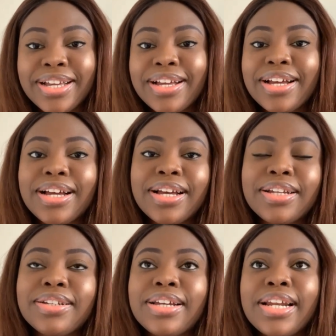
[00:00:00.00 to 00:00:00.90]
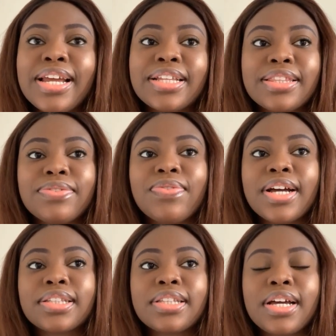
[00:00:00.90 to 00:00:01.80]
And I like the
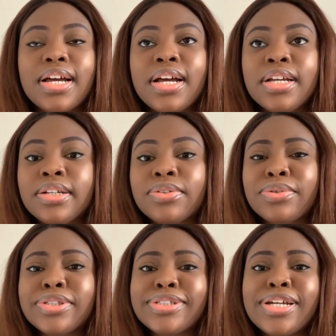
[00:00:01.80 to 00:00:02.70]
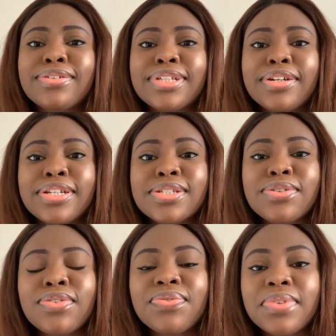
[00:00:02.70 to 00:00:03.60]
fact that going to downtown is
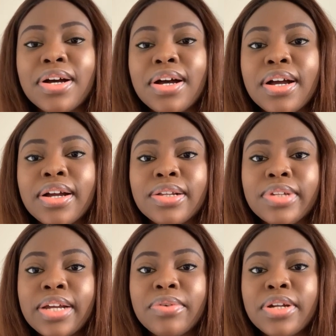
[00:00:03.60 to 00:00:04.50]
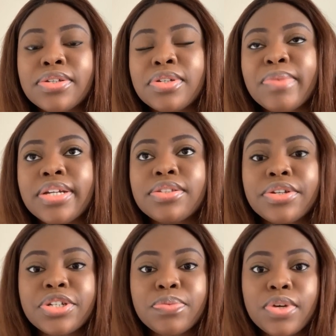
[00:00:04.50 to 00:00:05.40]
not far. Like when I was in my
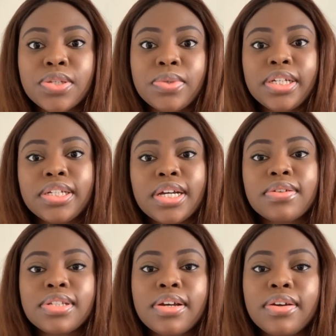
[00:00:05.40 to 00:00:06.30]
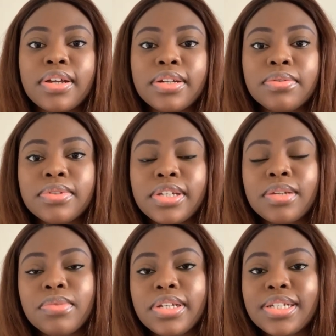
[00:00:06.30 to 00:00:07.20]
internship, I was working downtown, and it would
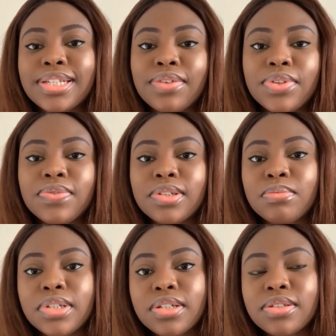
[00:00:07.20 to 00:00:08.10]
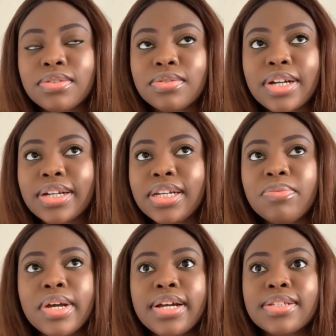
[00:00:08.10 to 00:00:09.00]
take me less than 15 minutes. So I can
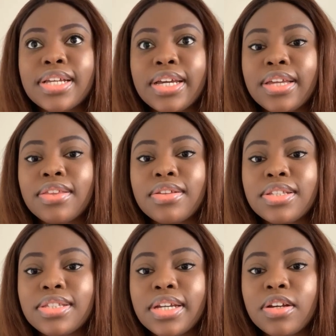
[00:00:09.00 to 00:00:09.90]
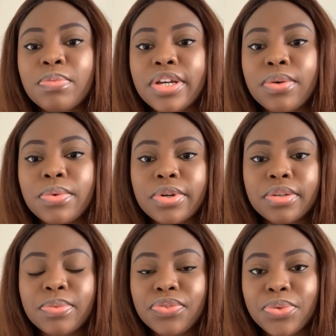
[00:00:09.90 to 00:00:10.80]
leave my house at 8:30 and I'll be at
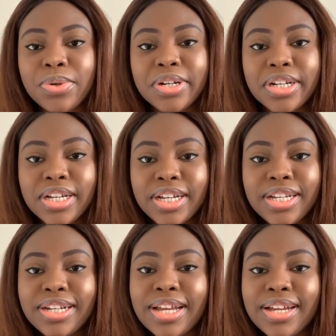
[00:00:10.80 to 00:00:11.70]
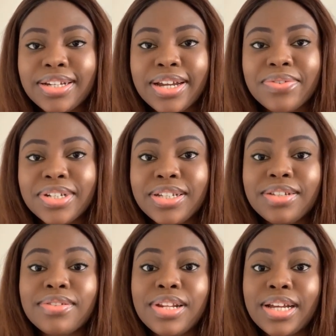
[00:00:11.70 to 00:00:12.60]
work before 9. I
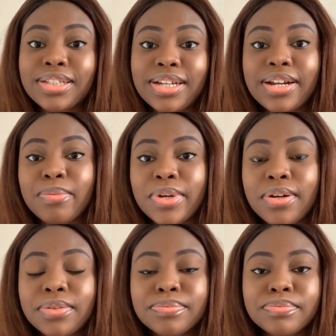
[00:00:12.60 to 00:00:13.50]
really like that about